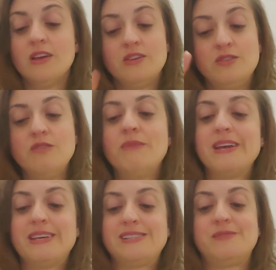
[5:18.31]
You
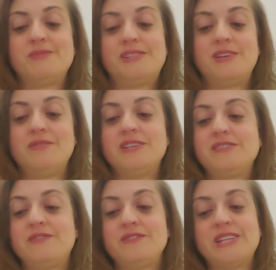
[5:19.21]
might get some serious
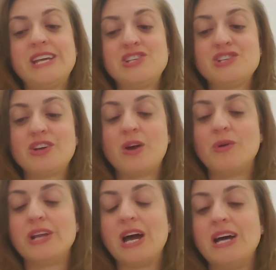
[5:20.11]
flirtation
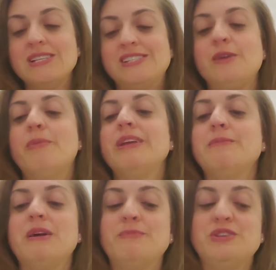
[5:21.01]
going on. Somebody
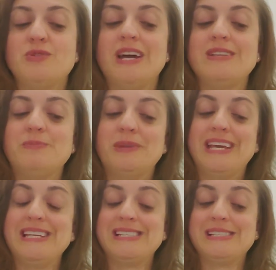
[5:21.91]
might be trying to
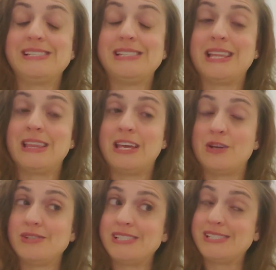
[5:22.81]
plant their
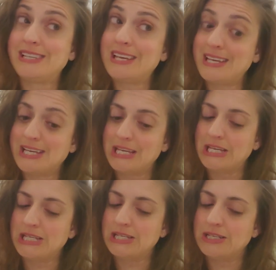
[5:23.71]

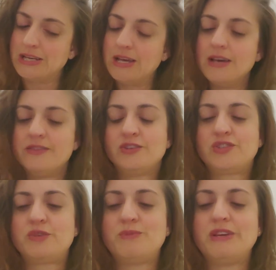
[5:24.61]
seed. This
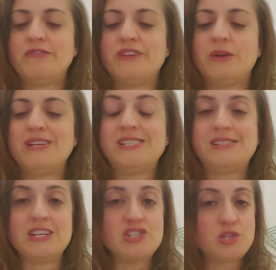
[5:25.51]
could be a very
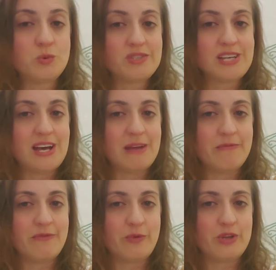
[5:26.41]
sensual
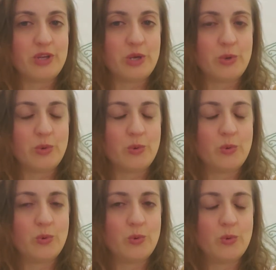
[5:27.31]
time for you.